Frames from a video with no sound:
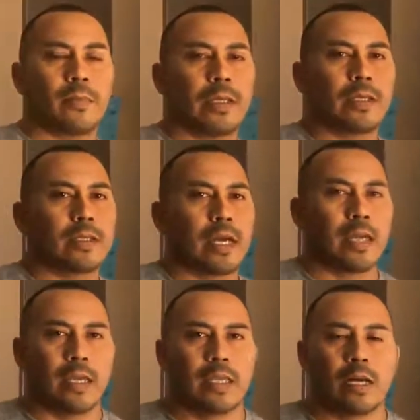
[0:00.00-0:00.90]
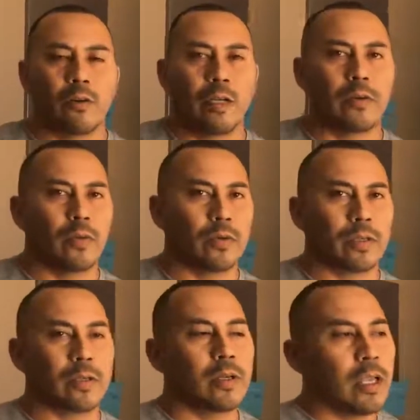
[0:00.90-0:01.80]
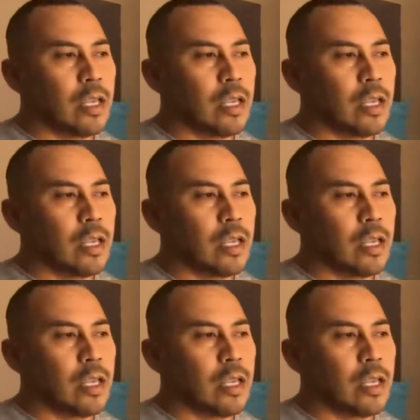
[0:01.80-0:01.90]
because I don't need a realtor.